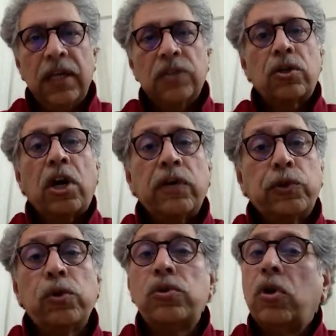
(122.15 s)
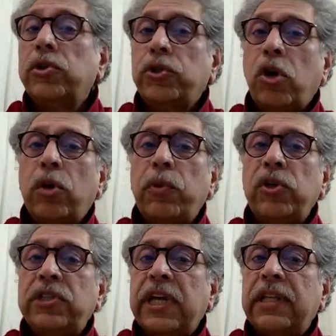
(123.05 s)
So a lot of students also talk
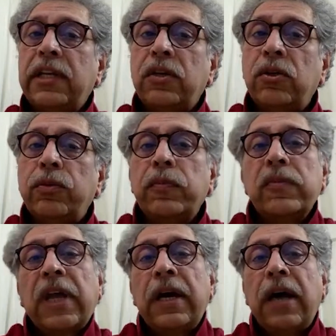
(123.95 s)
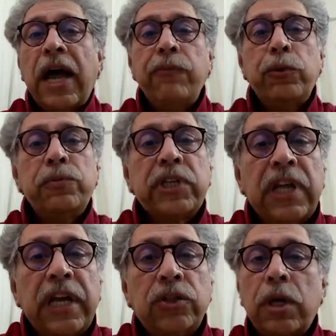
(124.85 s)
about saying that, I'm from
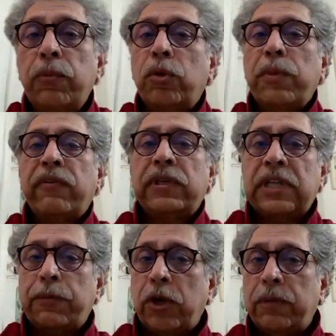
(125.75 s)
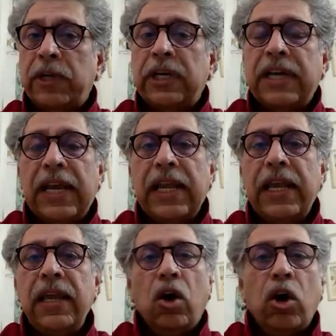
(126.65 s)
Chennai, should I book my visa appointment in
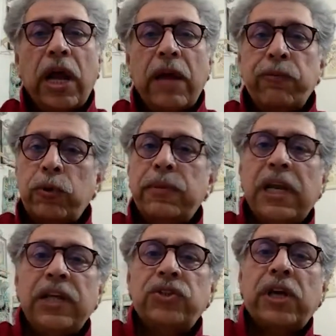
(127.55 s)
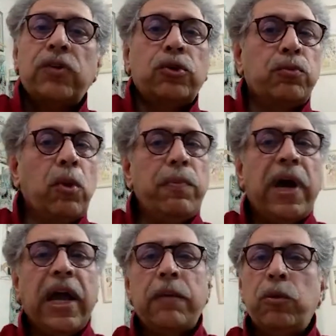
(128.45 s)
Delhi? Or I'm from Delhi, should I go to
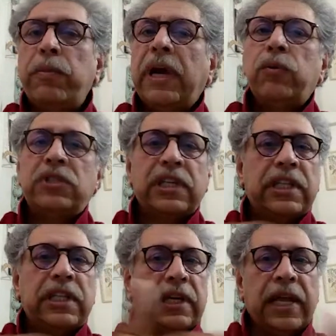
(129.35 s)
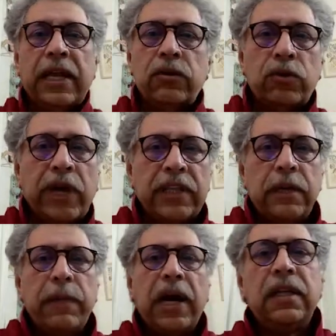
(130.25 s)
Mumbai? And Mumbai would say that, can I go to
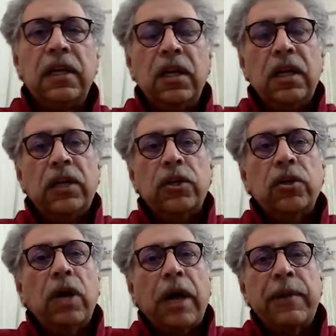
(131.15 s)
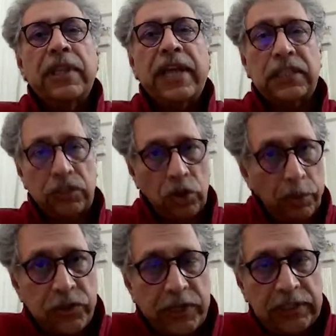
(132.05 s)
Hyderabad? That's your personal
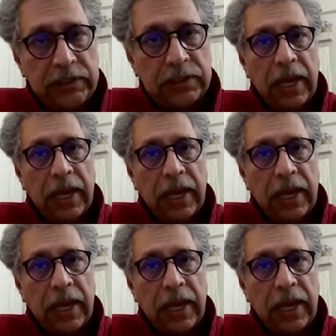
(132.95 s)
choice.